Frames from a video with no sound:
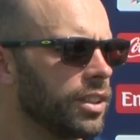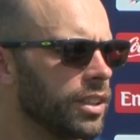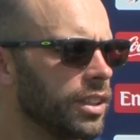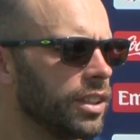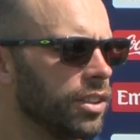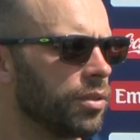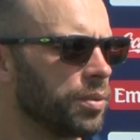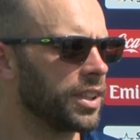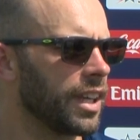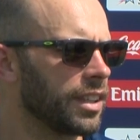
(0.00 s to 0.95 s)
And you know,
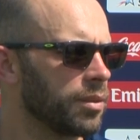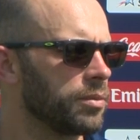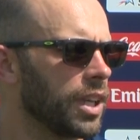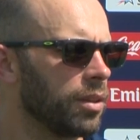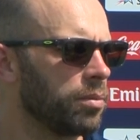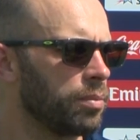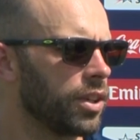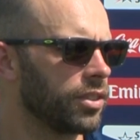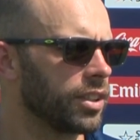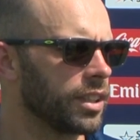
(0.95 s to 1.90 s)
take them, that'll
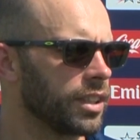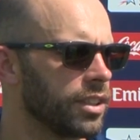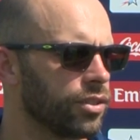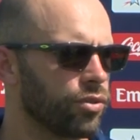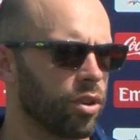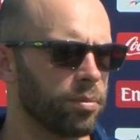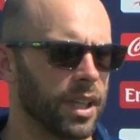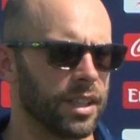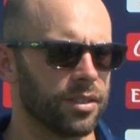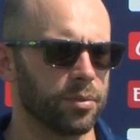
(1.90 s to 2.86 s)
put us in a strong
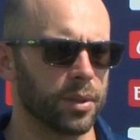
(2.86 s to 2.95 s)
place.